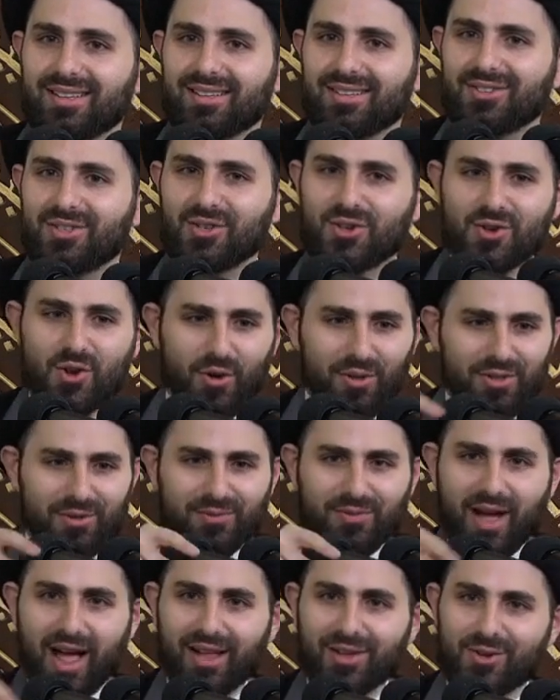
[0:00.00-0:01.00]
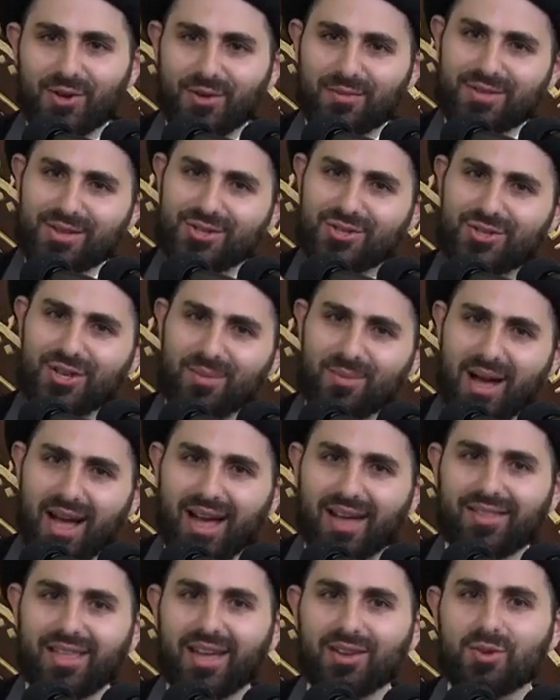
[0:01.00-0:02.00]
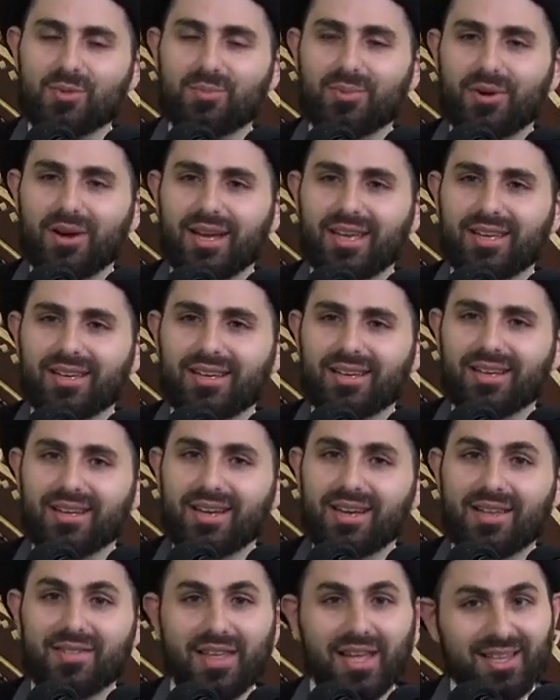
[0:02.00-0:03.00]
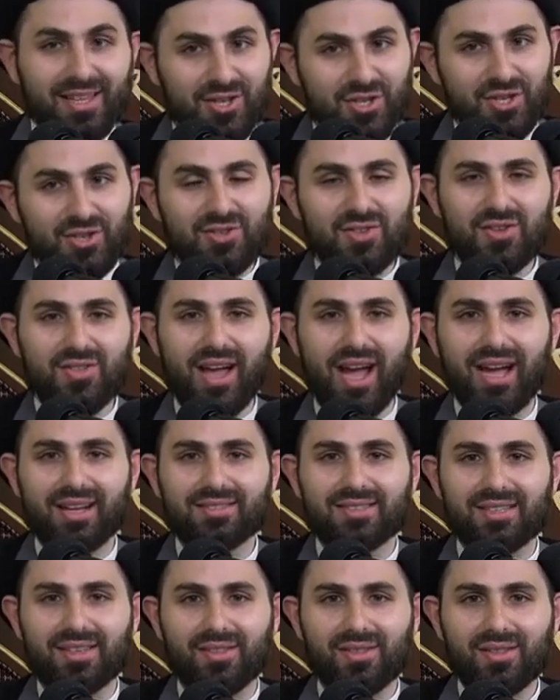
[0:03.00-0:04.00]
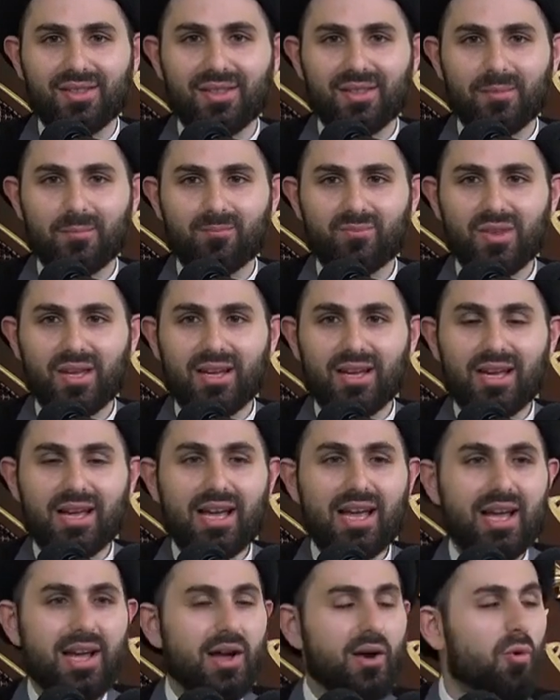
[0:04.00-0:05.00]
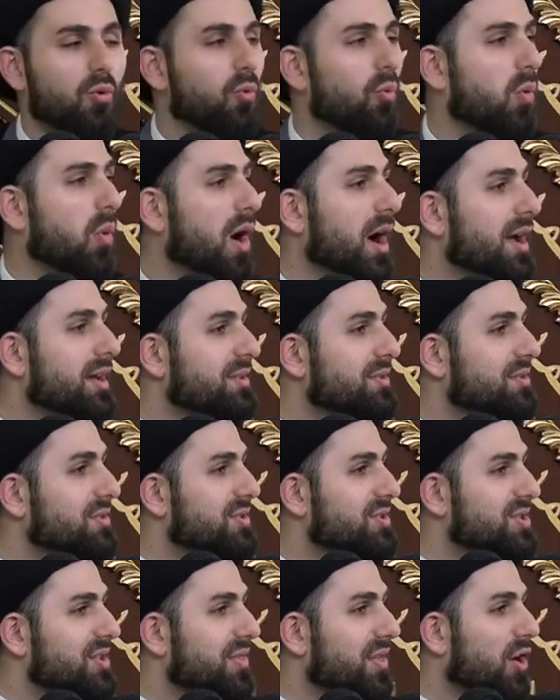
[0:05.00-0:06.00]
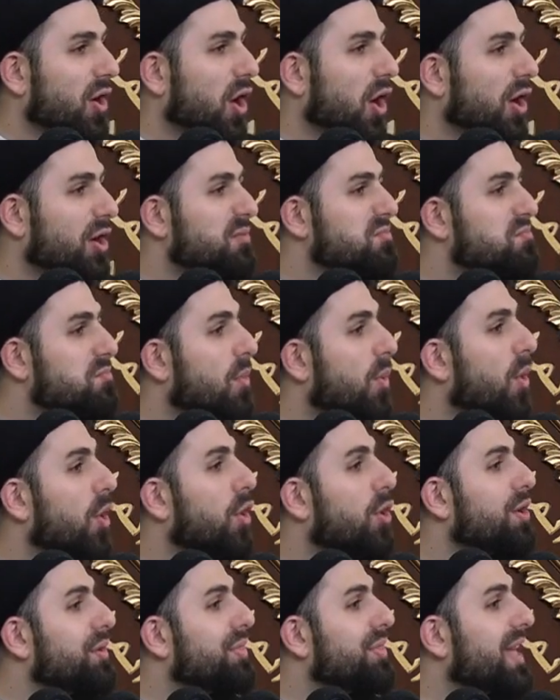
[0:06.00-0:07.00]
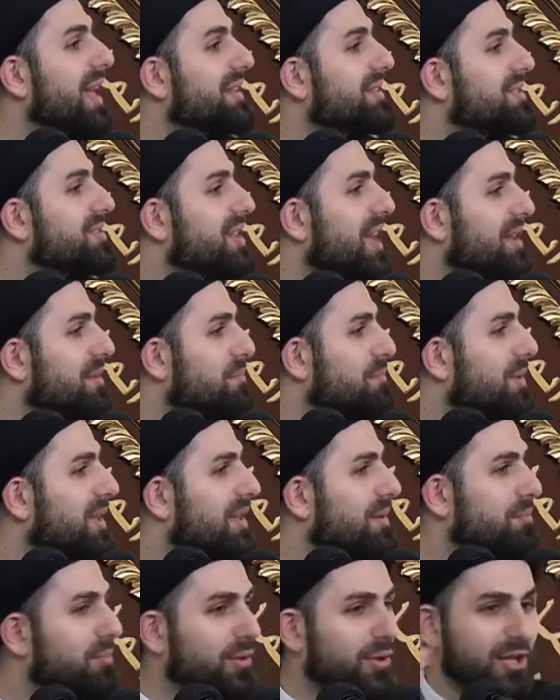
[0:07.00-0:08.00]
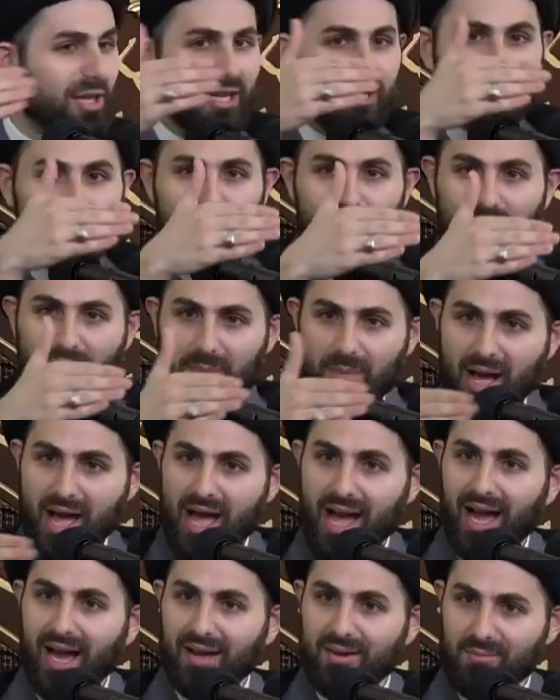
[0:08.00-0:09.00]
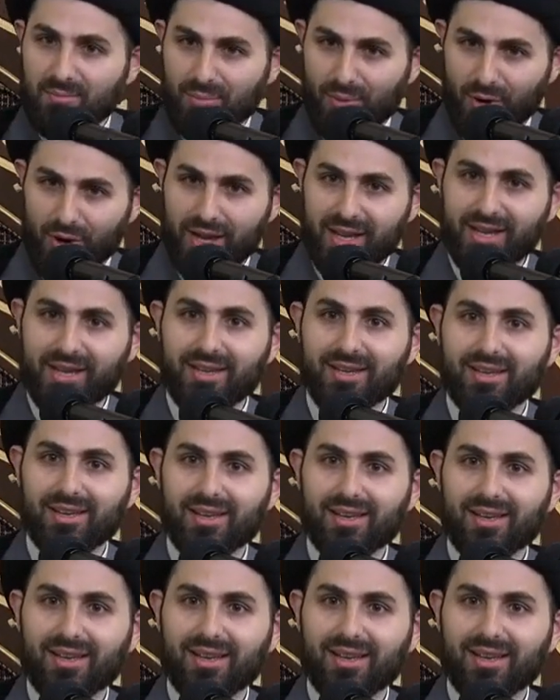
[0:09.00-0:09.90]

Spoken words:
Do you know the value of this jama'ah that you pray? Then listen to the hadith. Once there are more than 10 people in jama'ah and praying,